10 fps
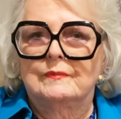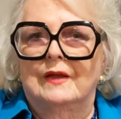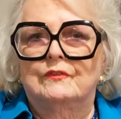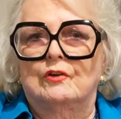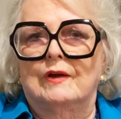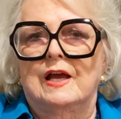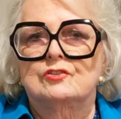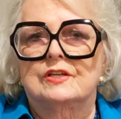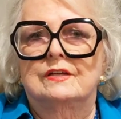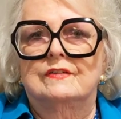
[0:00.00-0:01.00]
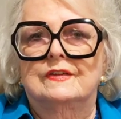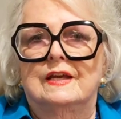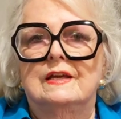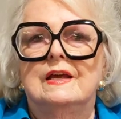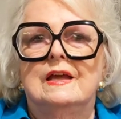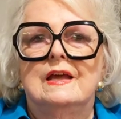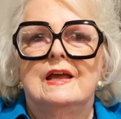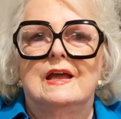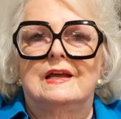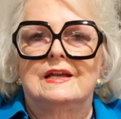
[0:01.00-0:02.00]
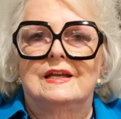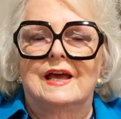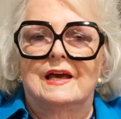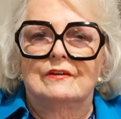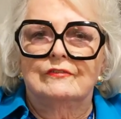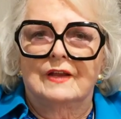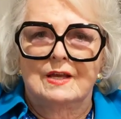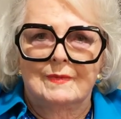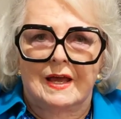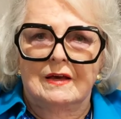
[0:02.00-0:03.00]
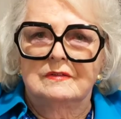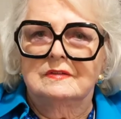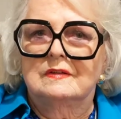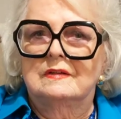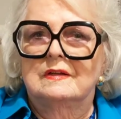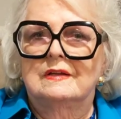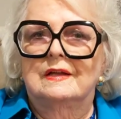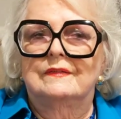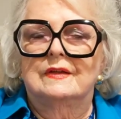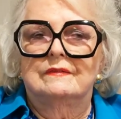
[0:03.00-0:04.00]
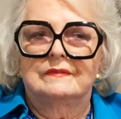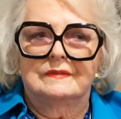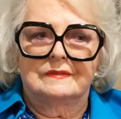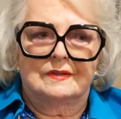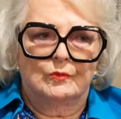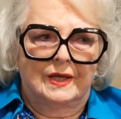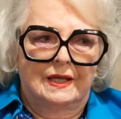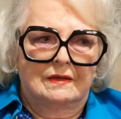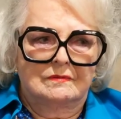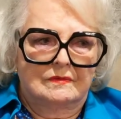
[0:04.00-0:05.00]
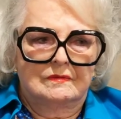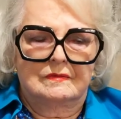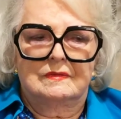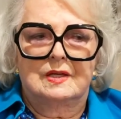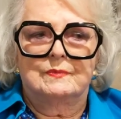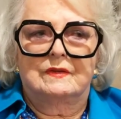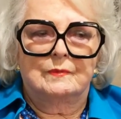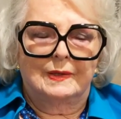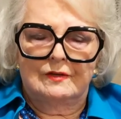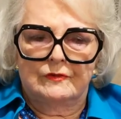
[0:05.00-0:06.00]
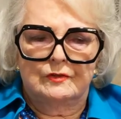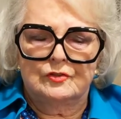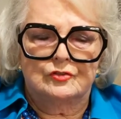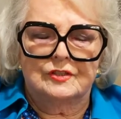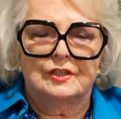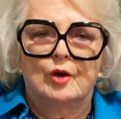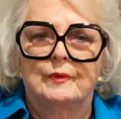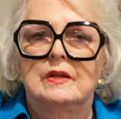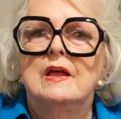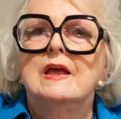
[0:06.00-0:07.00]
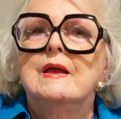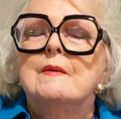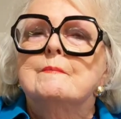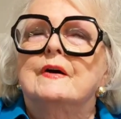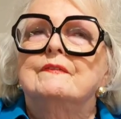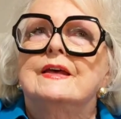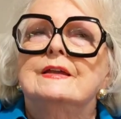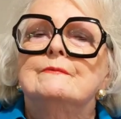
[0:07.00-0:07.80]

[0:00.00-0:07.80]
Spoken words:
crash and everything, and he'd had a flame out, and the wing tipped and the parachute didn't open, but then.